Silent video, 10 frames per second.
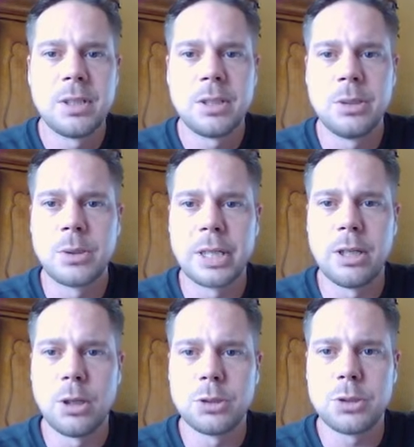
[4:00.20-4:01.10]
You can
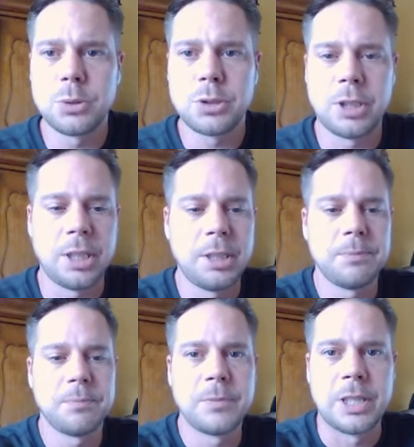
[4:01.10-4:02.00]
also see
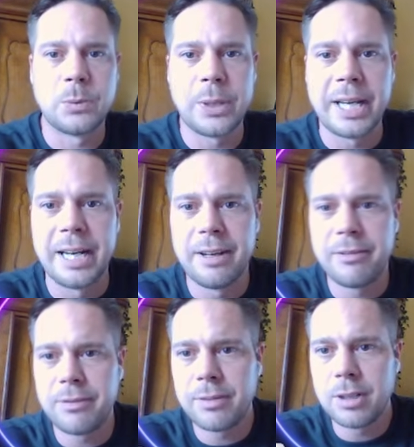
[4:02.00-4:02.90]
that we have
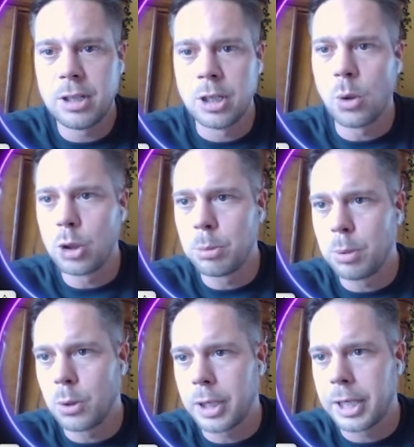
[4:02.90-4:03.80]
an order
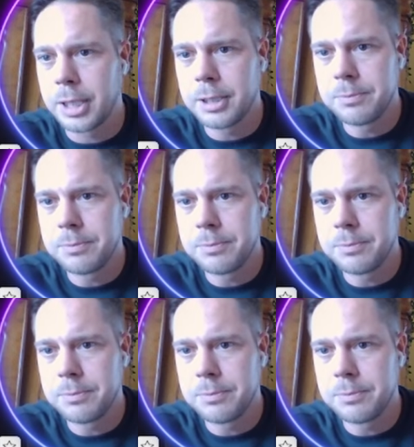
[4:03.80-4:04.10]
block here